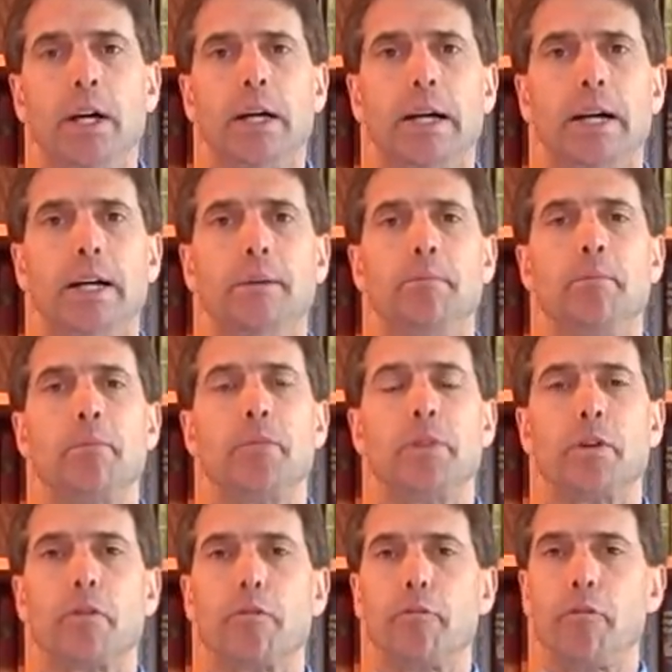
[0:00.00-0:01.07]
Um,
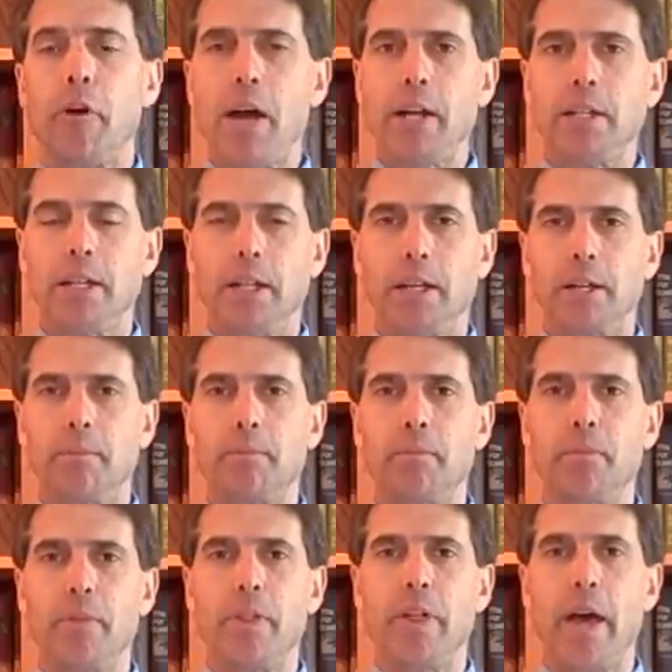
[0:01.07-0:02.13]
they're finding
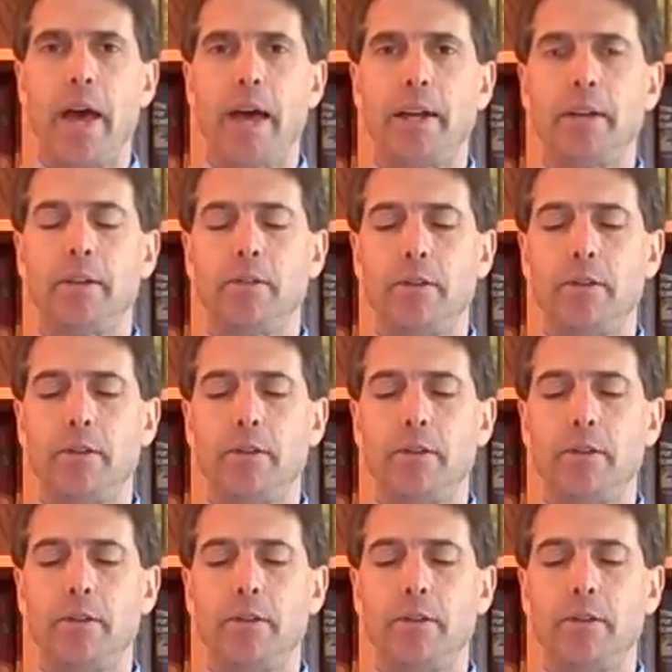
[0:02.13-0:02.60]
that